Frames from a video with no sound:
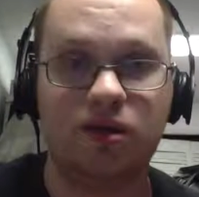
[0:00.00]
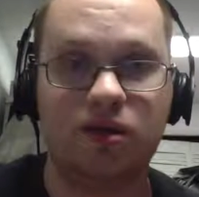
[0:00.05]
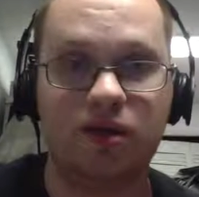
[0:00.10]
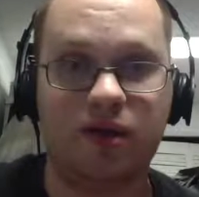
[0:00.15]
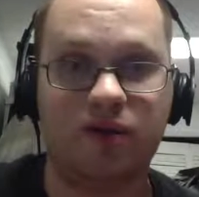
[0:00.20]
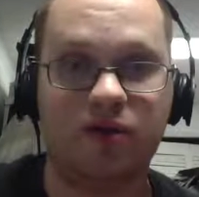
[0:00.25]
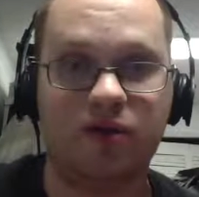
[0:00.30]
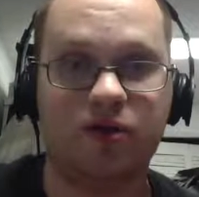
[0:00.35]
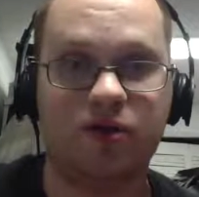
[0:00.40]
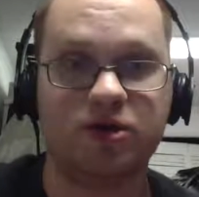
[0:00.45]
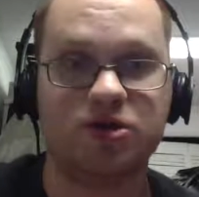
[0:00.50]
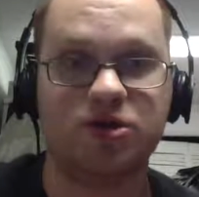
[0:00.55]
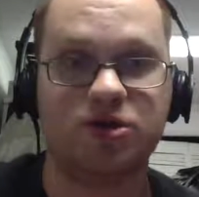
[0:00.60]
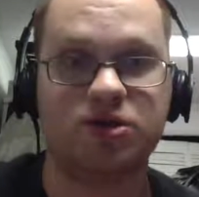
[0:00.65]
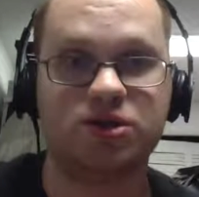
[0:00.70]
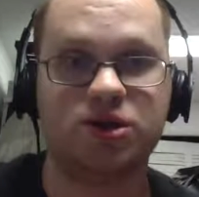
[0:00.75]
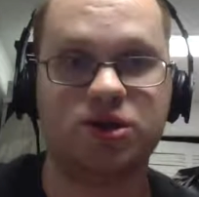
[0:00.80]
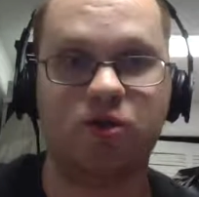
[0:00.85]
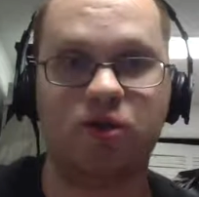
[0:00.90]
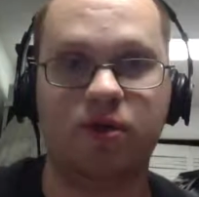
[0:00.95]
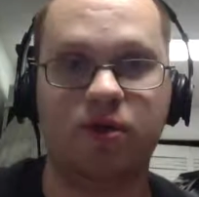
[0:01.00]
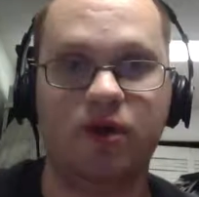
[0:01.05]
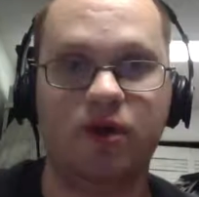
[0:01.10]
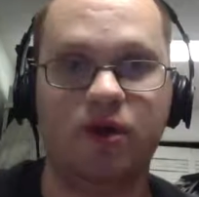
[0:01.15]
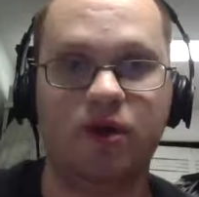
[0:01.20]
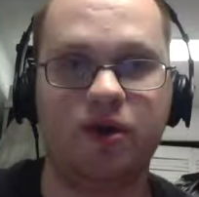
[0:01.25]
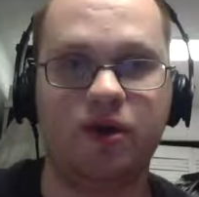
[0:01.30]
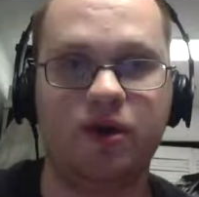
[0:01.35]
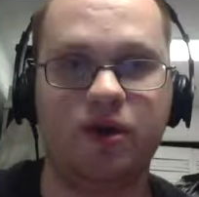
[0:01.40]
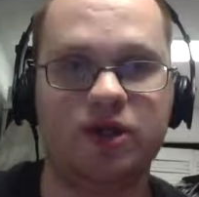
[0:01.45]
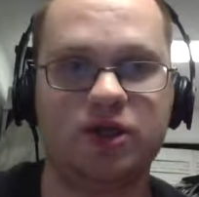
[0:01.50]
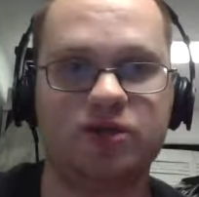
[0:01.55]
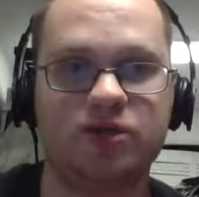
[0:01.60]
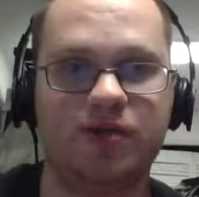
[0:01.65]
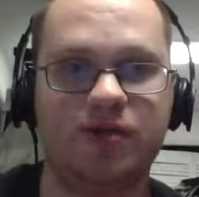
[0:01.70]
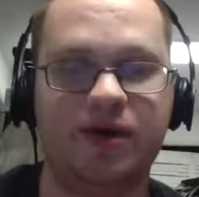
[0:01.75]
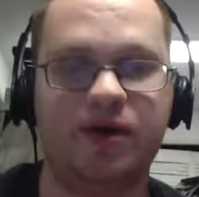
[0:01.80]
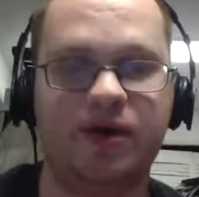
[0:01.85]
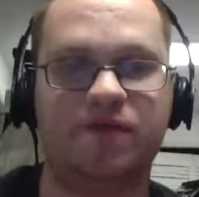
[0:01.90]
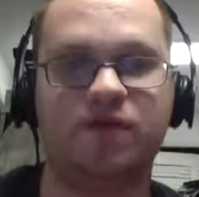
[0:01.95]
And, of course, you'll see more of the younger kids
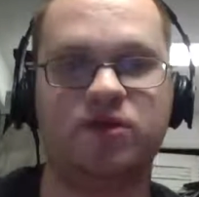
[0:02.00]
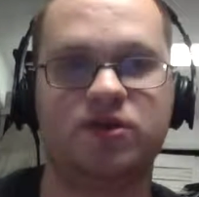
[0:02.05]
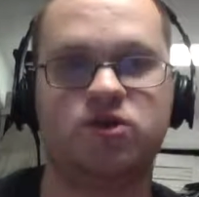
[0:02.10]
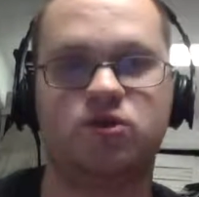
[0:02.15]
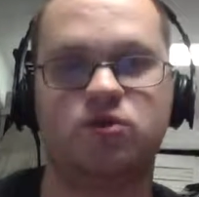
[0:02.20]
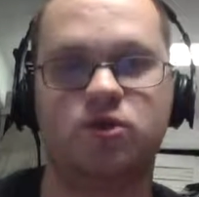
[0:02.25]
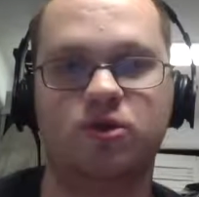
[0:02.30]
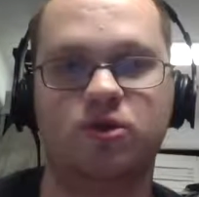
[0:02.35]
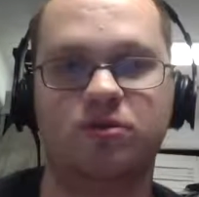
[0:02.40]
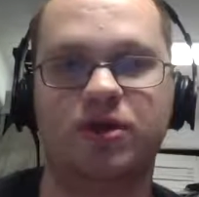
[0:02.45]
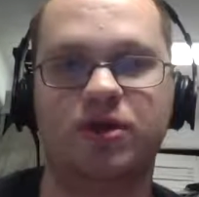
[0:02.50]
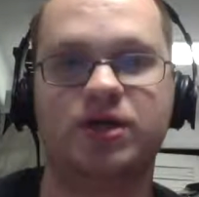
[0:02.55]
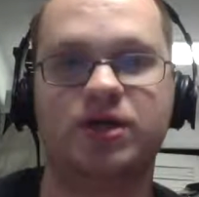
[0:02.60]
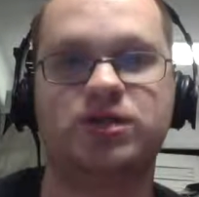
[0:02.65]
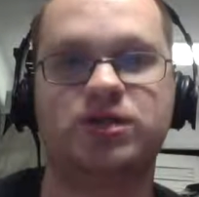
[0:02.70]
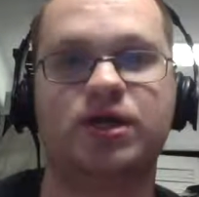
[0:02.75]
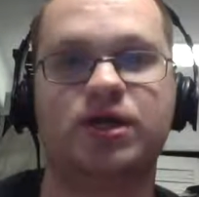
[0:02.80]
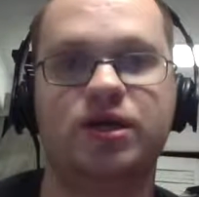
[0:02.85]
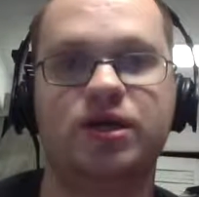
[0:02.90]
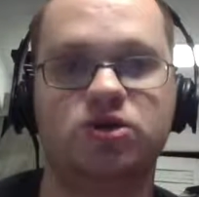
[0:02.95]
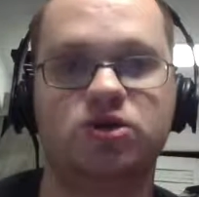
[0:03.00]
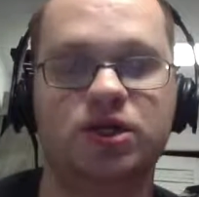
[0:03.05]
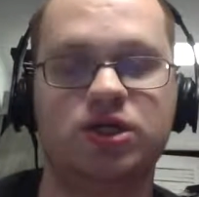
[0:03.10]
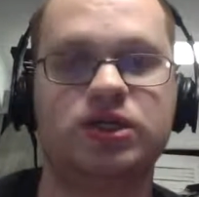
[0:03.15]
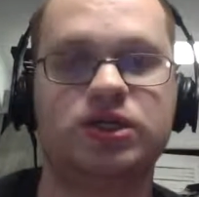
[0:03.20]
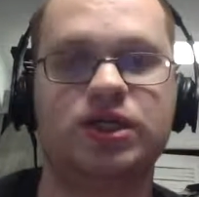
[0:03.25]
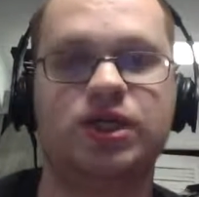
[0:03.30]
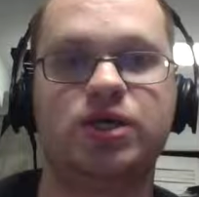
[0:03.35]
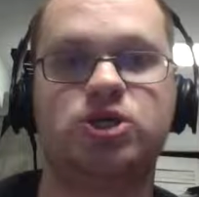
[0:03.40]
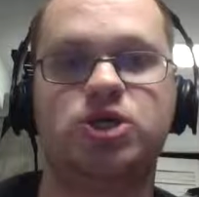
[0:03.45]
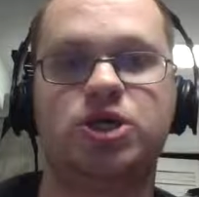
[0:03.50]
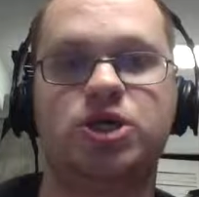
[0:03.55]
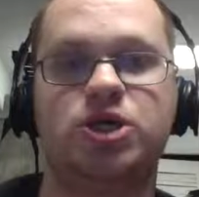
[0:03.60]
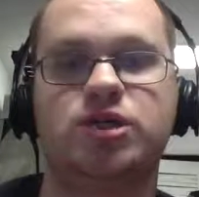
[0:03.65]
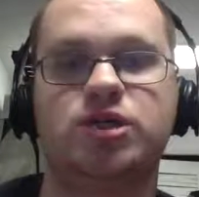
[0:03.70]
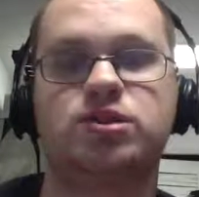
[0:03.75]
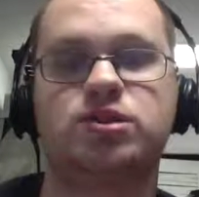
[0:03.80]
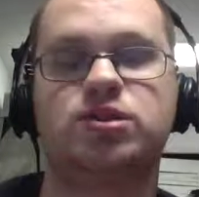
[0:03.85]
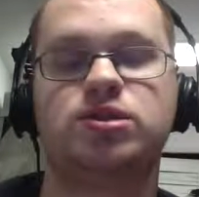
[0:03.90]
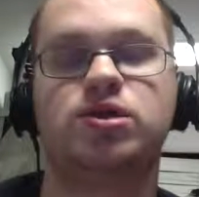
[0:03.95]
play, like Victor Robles, like Adrian
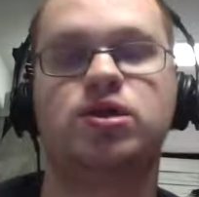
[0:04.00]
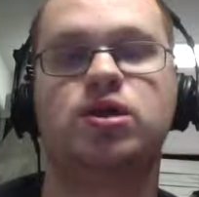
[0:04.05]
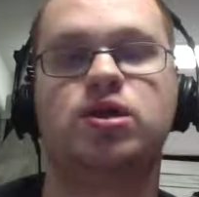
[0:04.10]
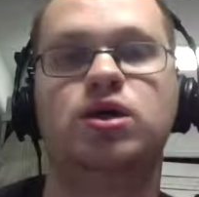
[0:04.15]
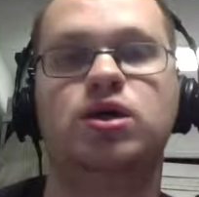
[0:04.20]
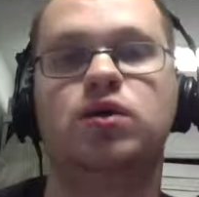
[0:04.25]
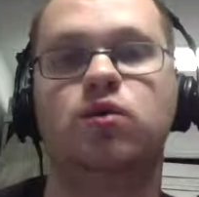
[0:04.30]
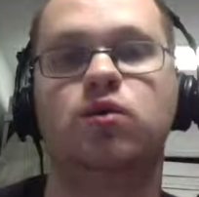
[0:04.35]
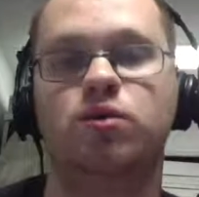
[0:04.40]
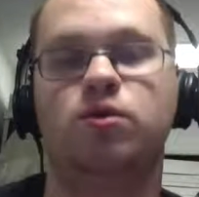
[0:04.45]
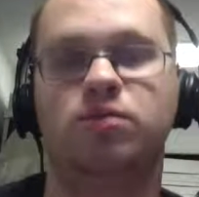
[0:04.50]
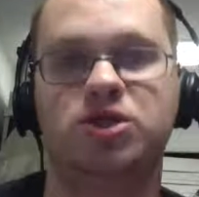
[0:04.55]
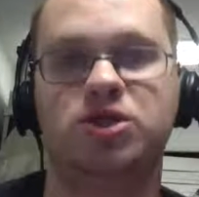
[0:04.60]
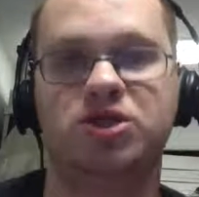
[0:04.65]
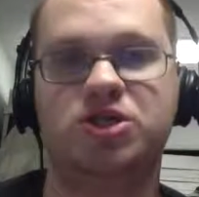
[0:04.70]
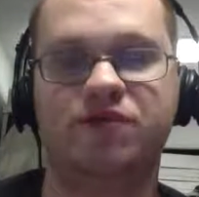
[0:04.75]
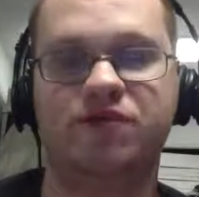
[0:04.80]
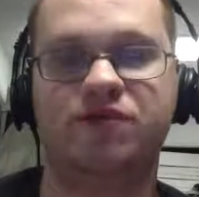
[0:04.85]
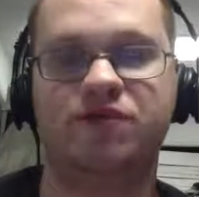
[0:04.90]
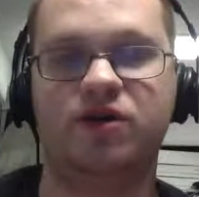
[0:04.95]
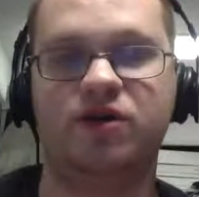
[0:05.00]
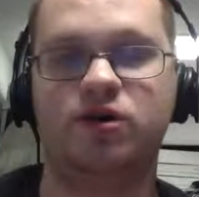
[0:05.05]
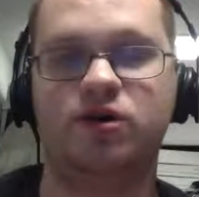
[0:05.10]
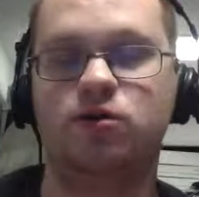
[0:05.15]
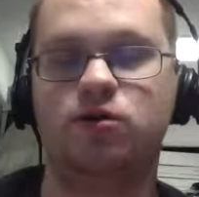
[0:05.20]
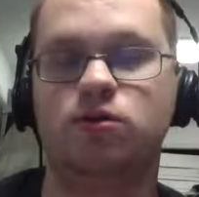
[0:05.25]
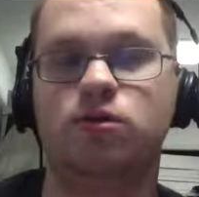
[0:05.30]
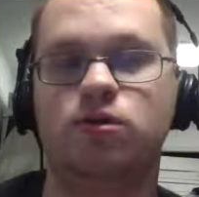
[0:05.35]
Sanchez, Wilmer Defoe.